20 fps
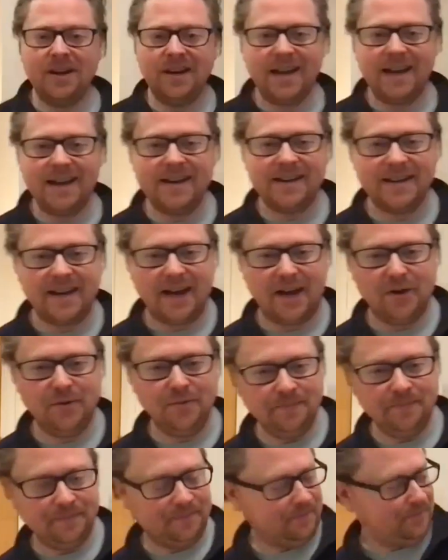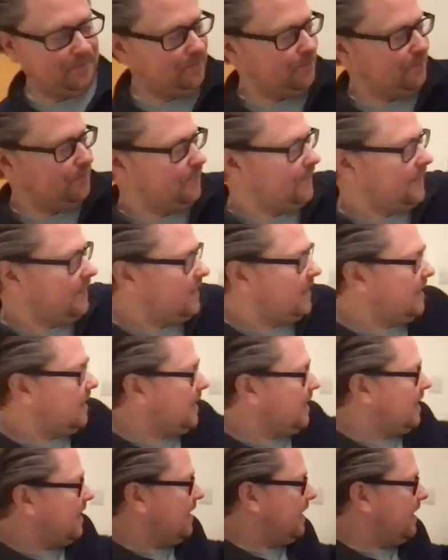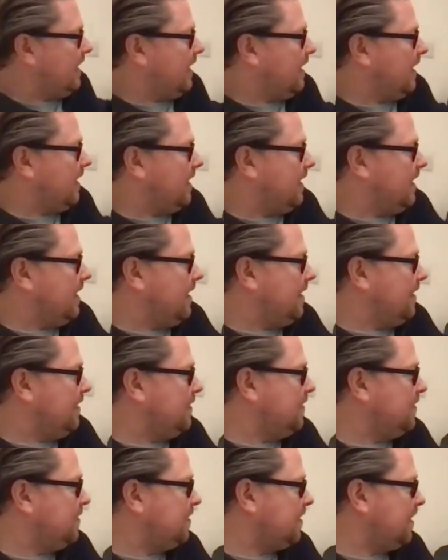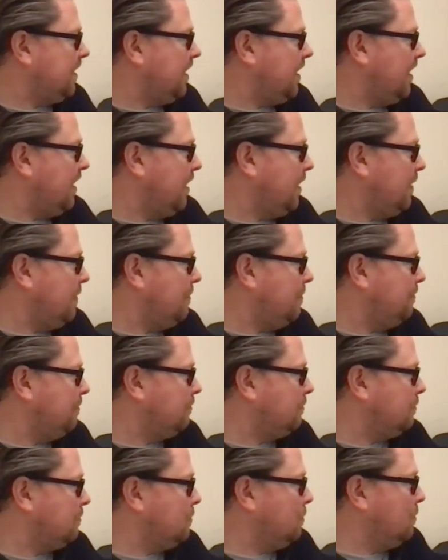and lay down and um,